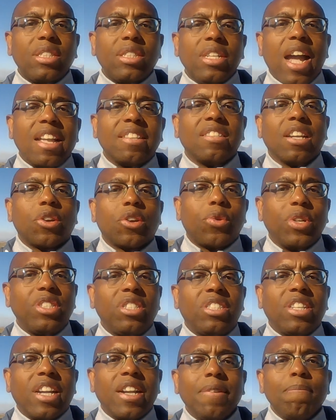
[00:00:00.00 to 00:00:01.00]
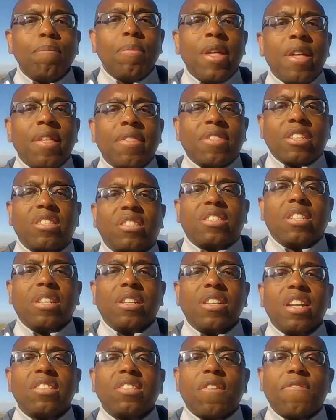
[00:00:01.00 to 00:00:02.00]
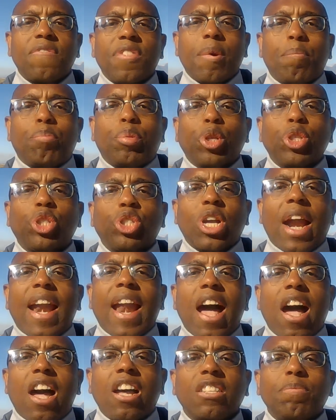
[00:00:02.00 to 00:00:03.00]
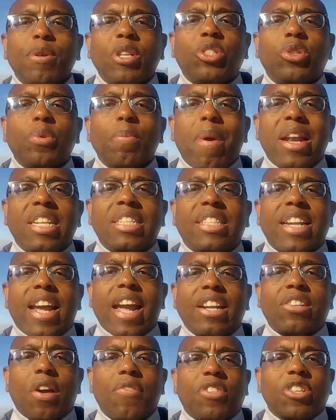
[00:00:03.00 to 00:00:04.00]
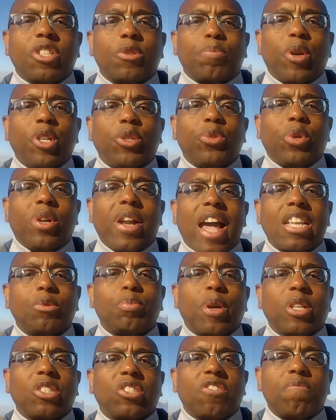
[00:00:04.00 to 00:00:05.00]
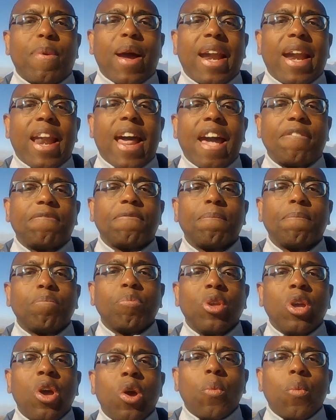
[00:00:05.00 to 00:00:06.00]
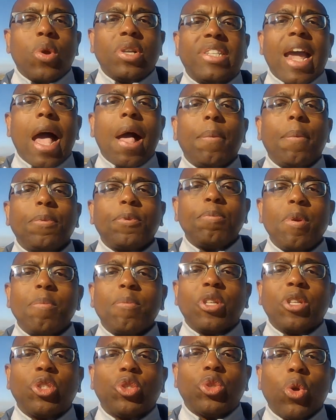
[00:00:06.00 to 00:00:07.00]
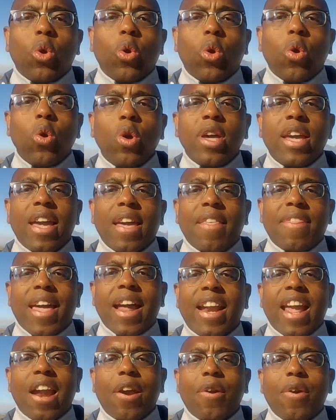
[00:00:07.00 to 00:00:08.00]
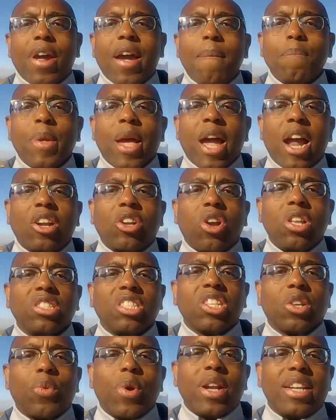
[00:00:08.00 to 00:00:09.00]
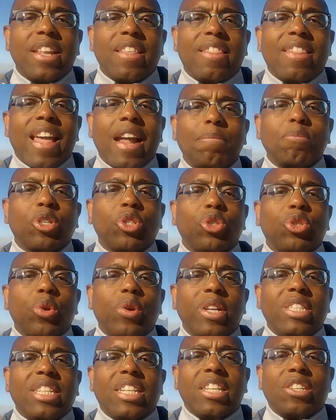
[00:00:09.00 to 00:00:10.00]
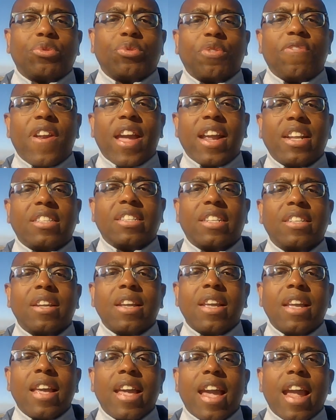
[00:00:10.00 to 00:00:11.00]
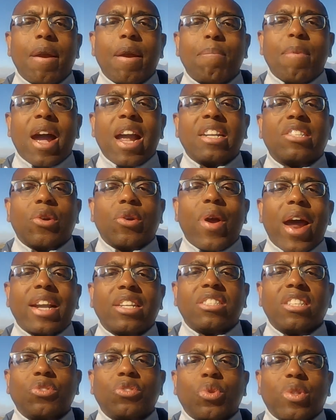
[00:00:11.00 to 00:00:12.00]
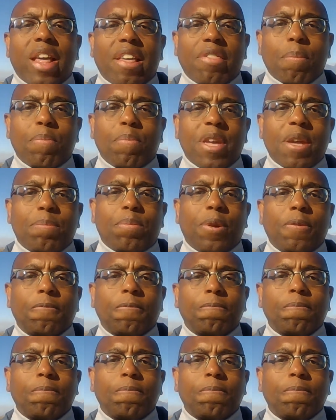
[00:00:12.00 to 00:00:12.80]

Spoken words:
As a Christian, the stillness of the bush allows me to meditate on the spiritual aspects of my life, which helps me mature in that area, and consequently that maturity is reflected in my interactions with other people.